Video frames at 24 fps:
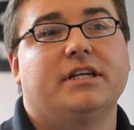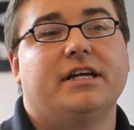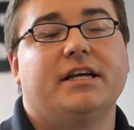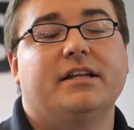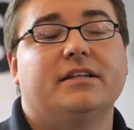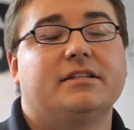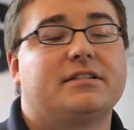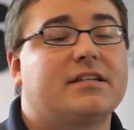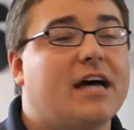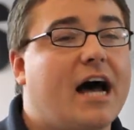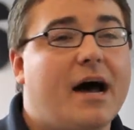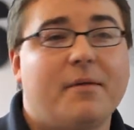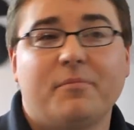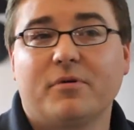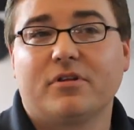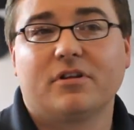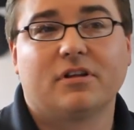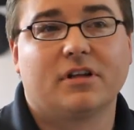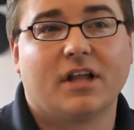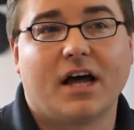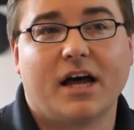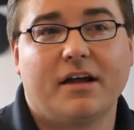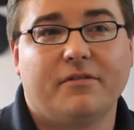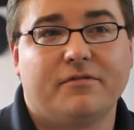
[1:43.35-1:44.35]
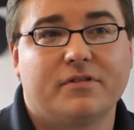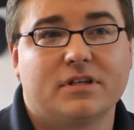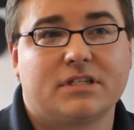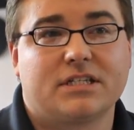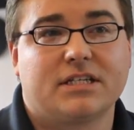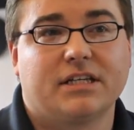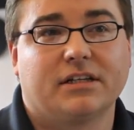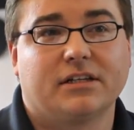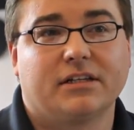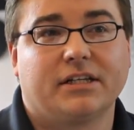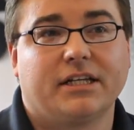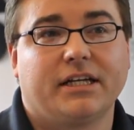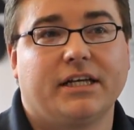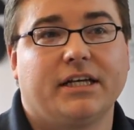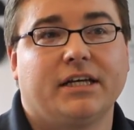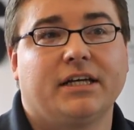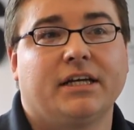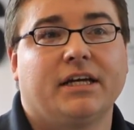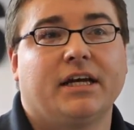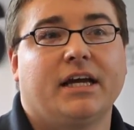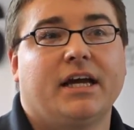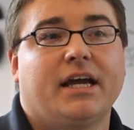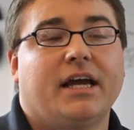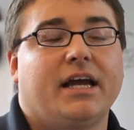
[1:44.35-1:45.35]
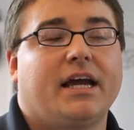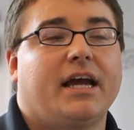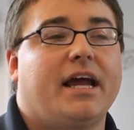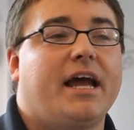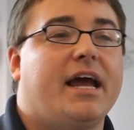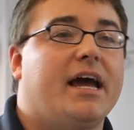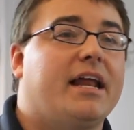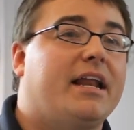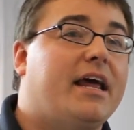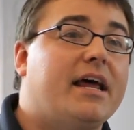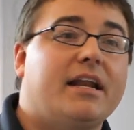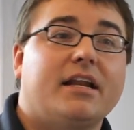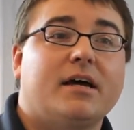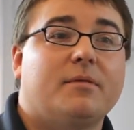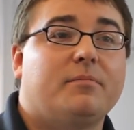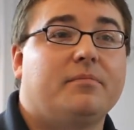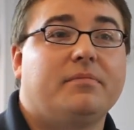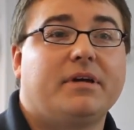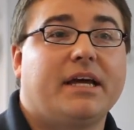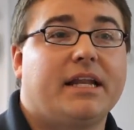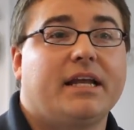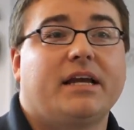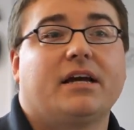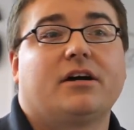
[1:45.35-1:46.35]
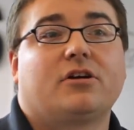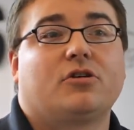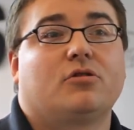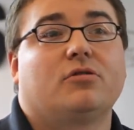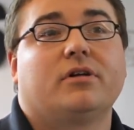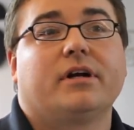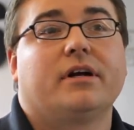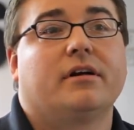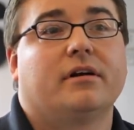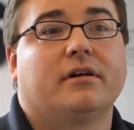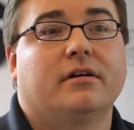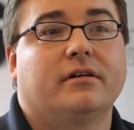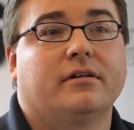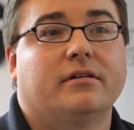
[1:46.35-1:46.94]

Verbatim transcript: in top-of-the-line facility and end up getting a career.